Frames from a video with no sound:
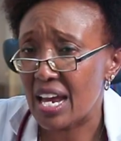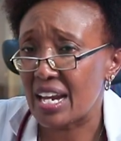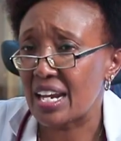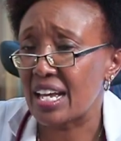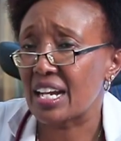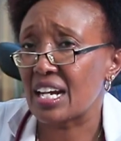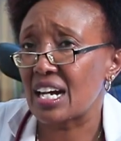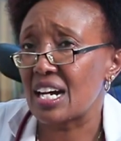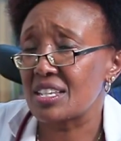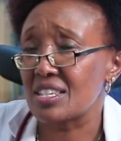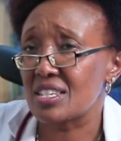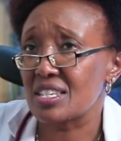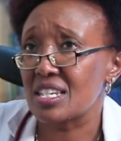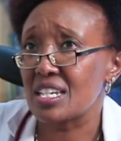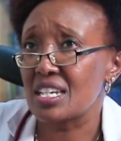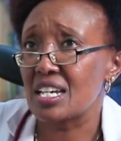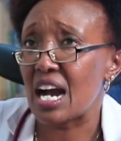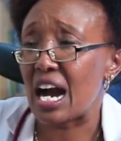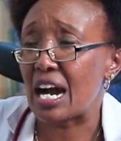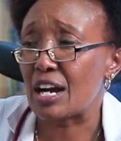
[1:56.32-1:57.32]
And I can
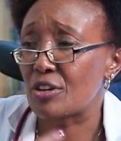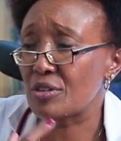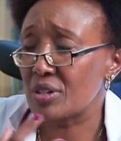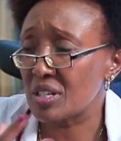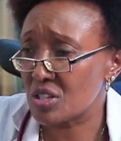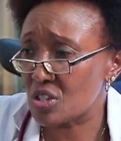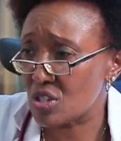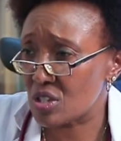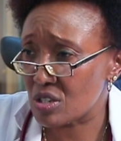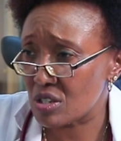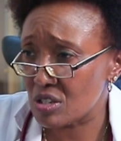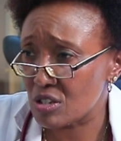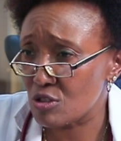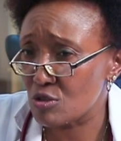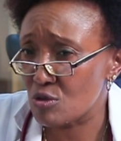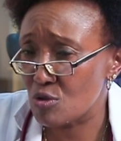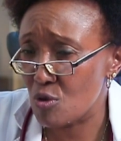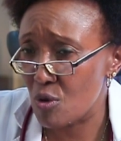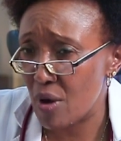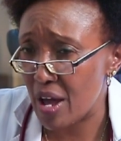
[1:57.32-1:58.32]
see a great,
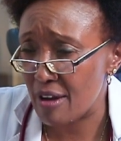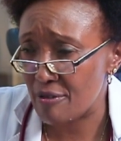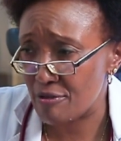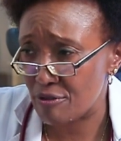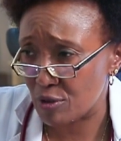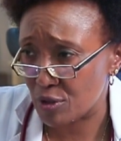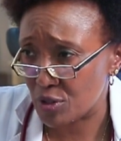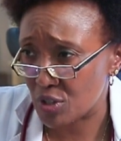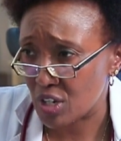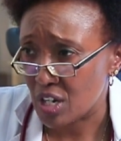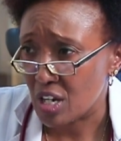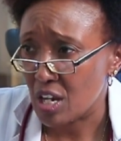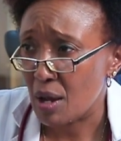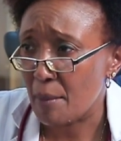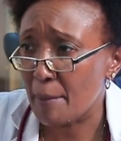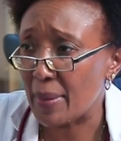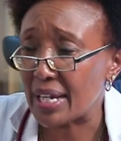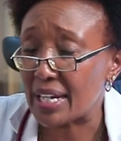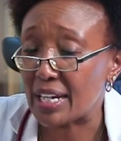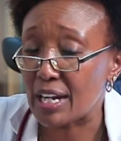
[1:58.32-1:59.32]
you know, effort
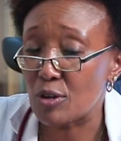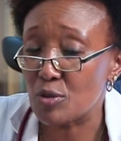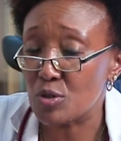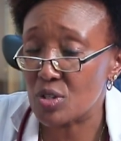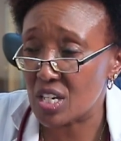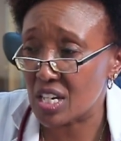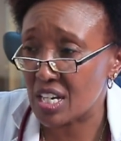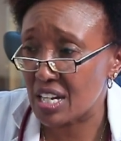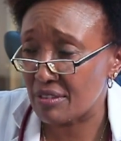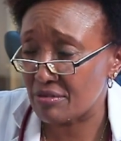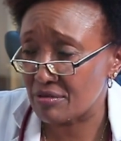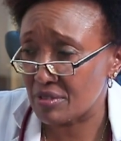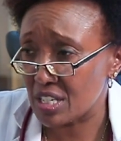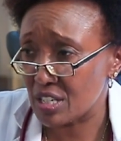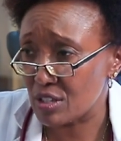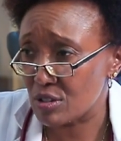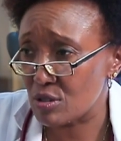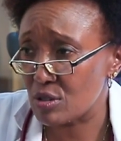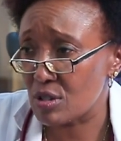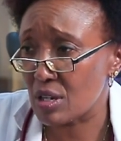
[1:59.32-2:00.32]
by county
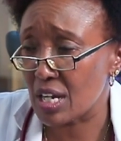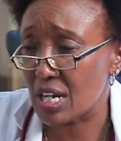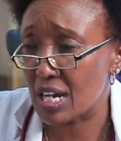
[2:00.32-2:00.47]
governments,